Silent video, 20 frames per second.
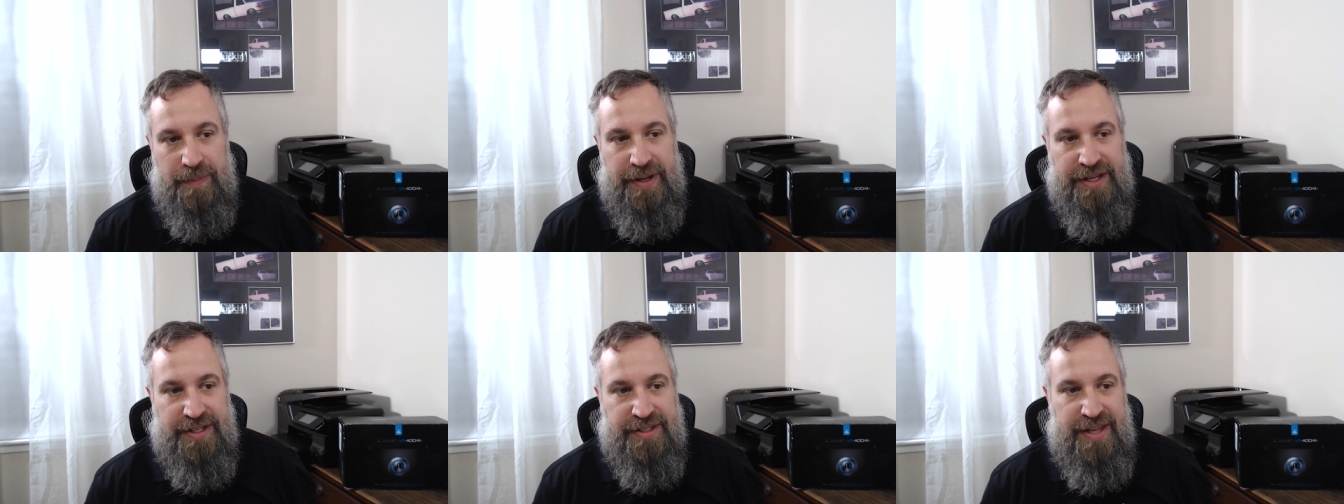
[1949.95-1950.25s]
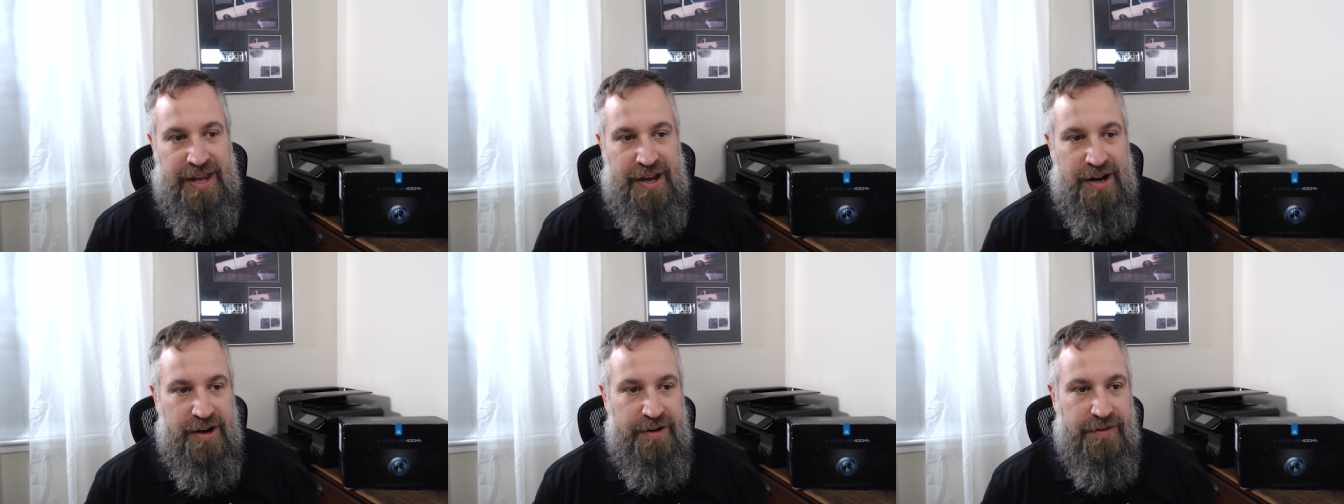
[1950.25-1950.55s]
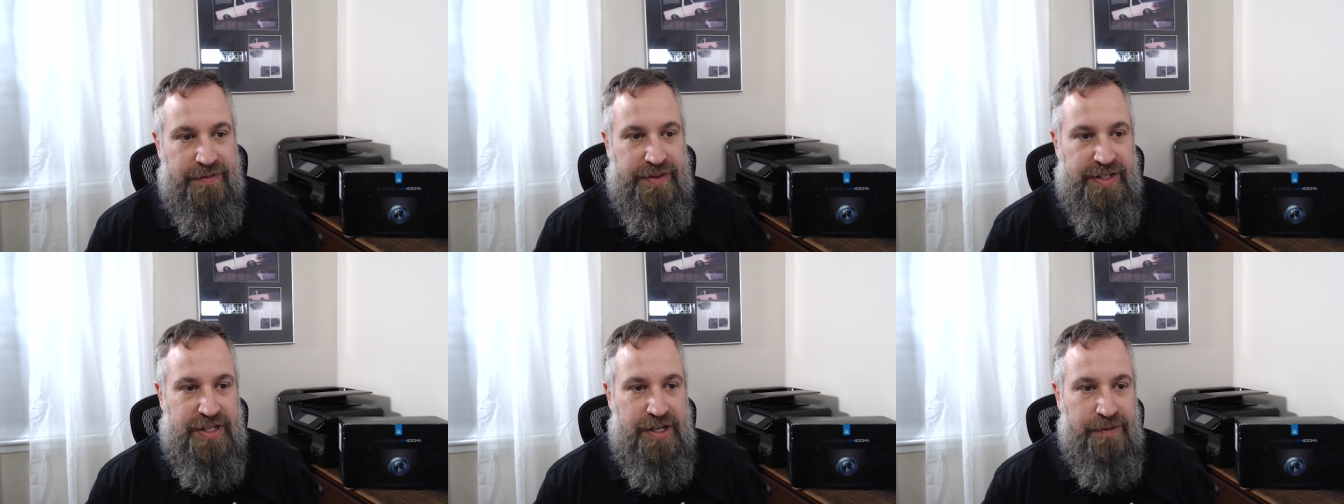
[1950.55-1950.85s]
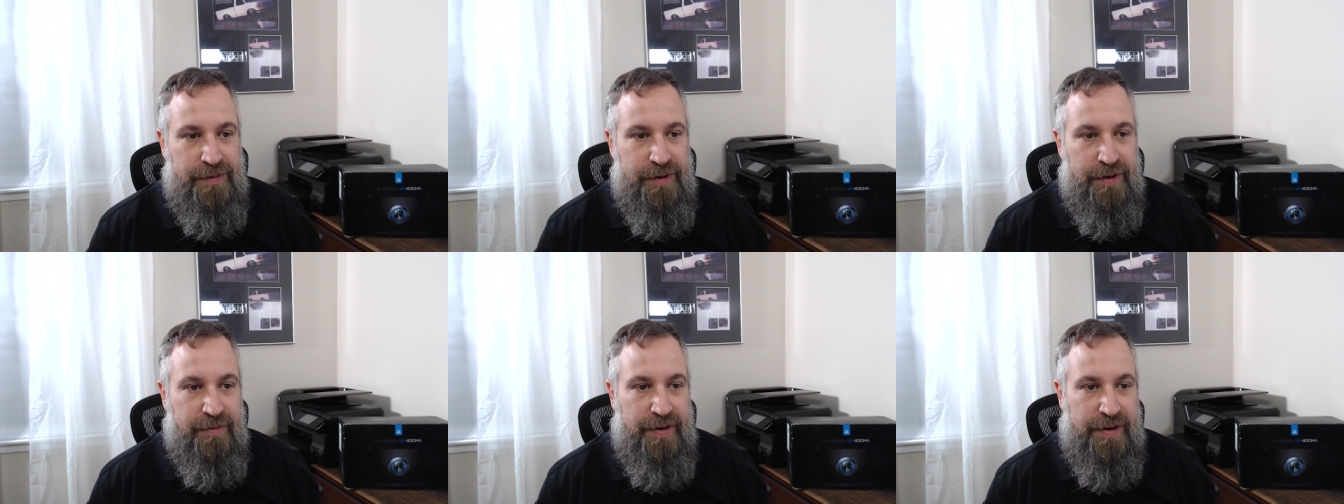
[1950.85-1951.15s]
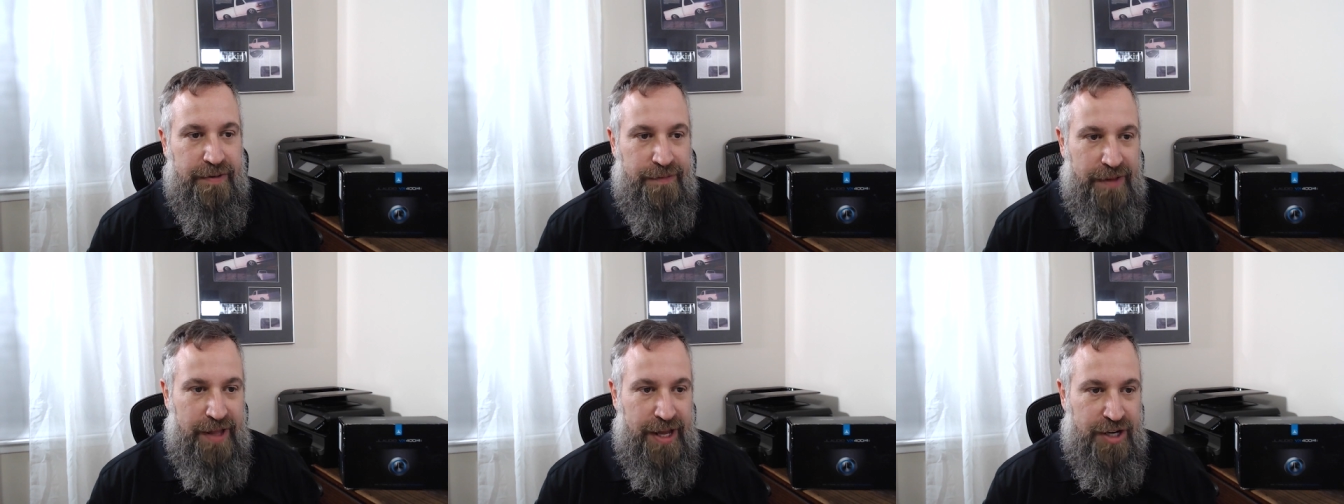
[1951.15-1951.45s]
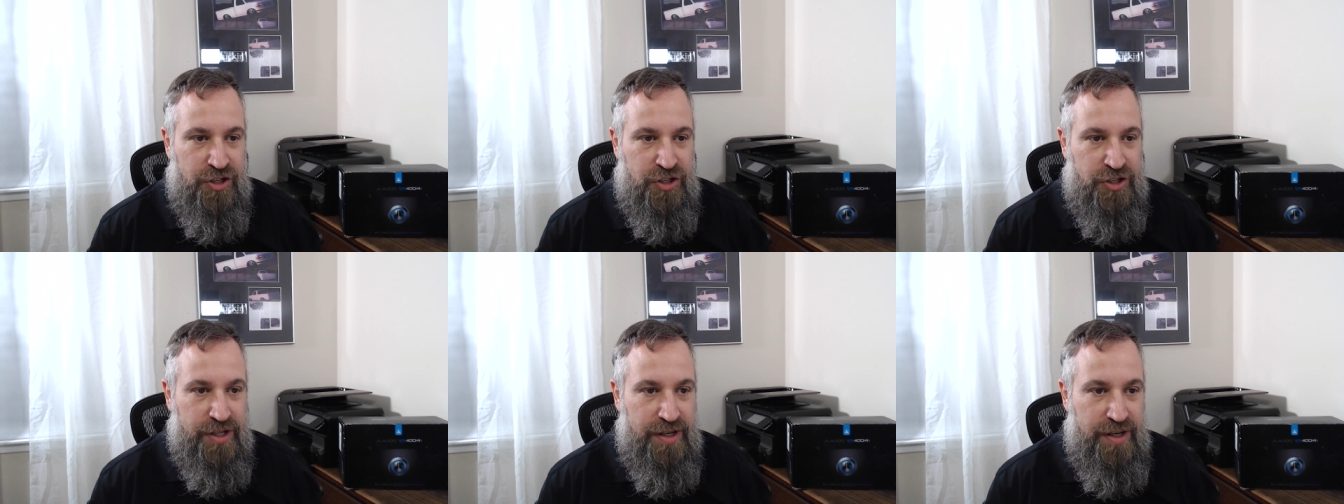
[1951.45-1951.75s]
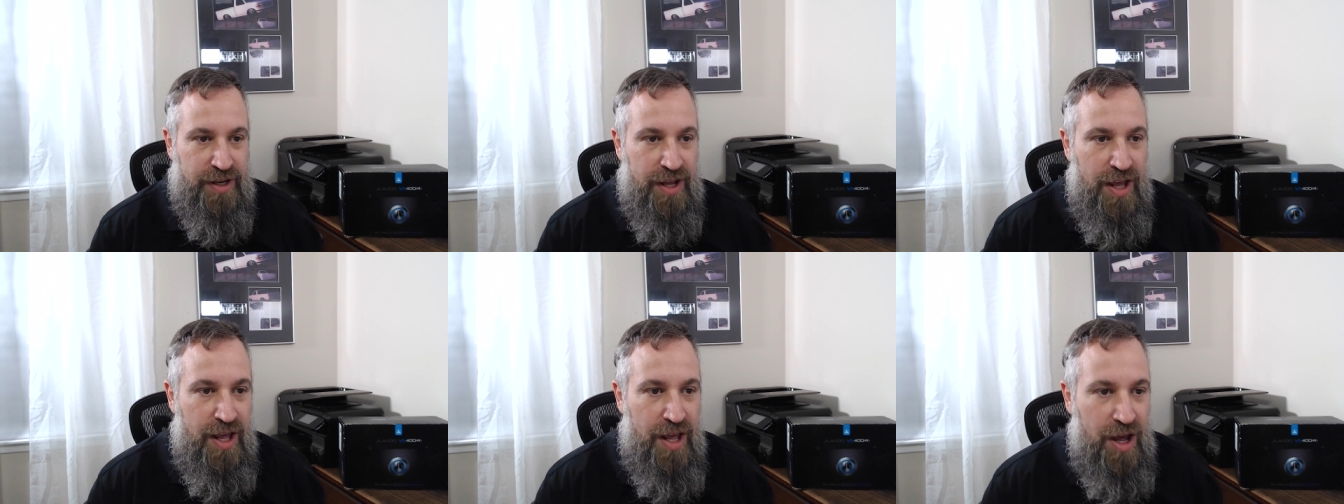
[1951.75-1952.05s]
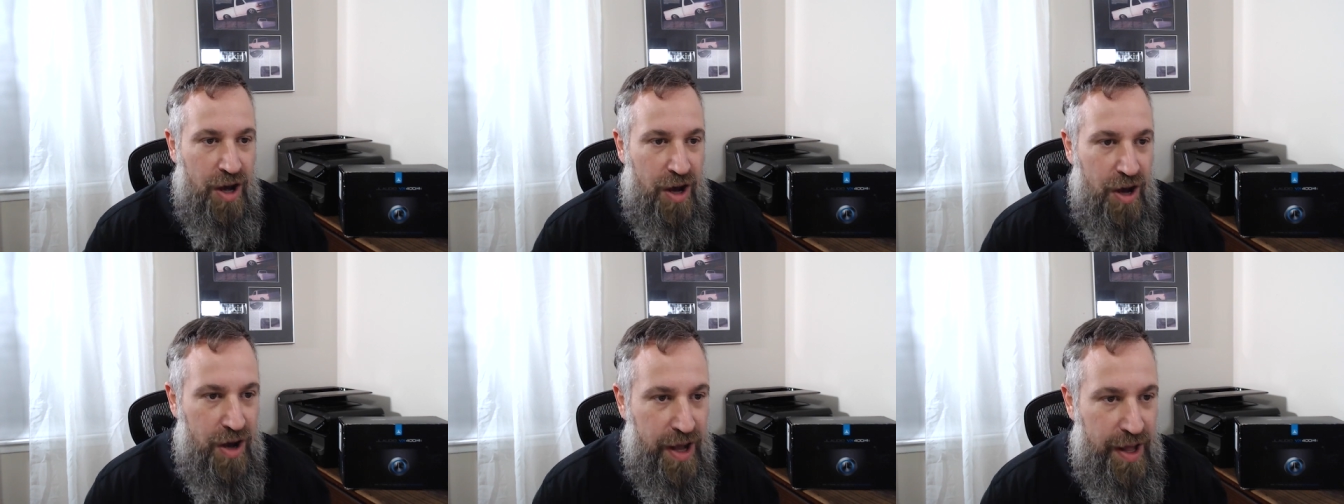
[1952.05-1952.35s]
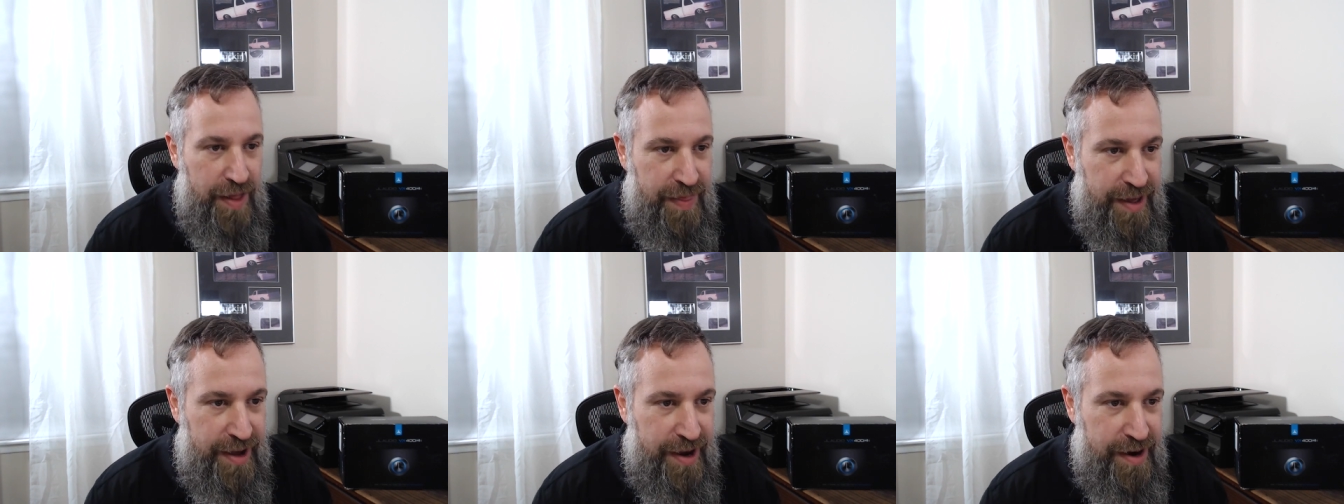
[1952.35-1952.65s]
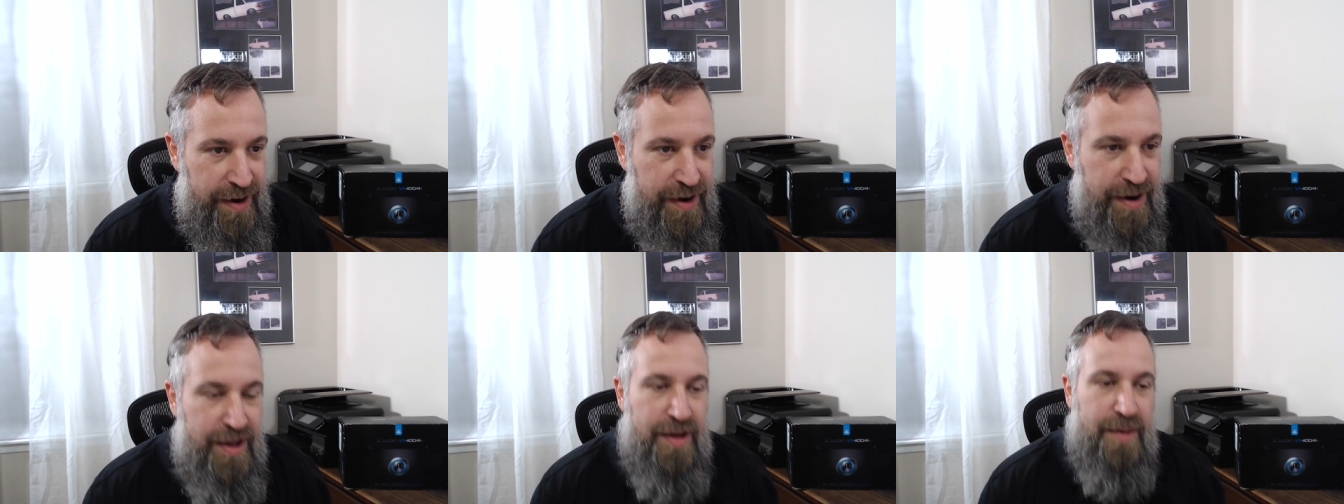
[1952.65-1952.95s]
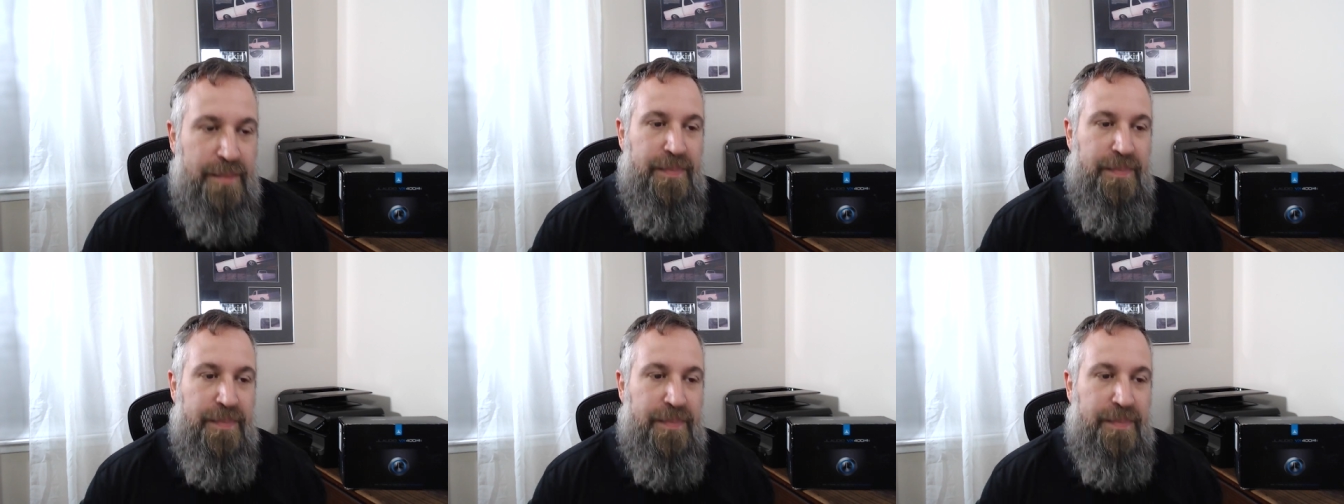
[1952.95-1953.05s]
bit hair of a different reflection on there,